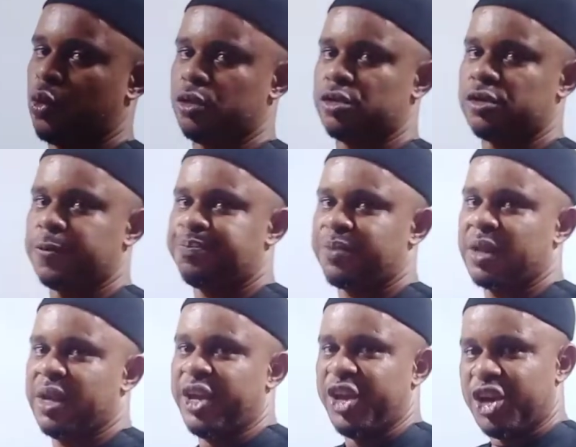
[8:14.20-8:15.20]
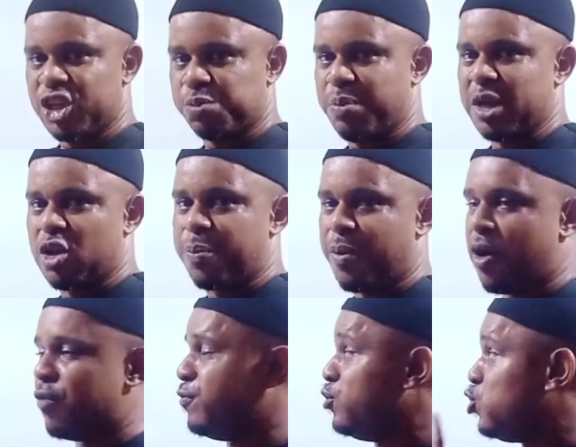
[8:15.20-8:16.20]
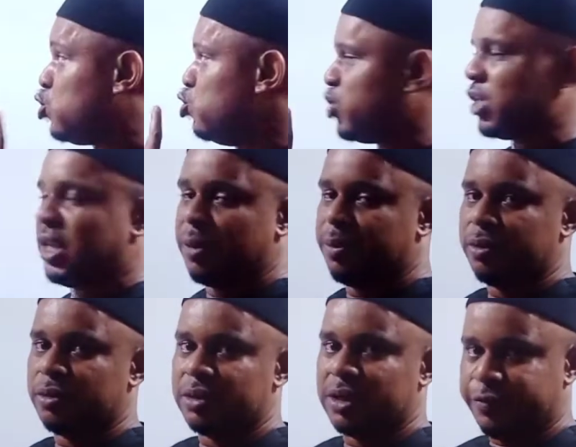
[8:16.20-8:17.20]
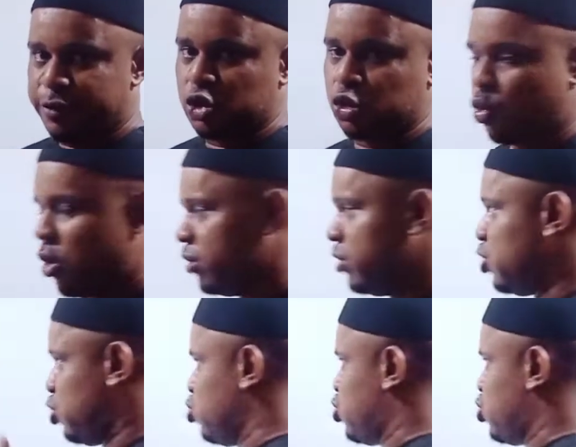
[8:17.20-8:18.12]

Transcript: word. It is made up of two syllables. The first one, two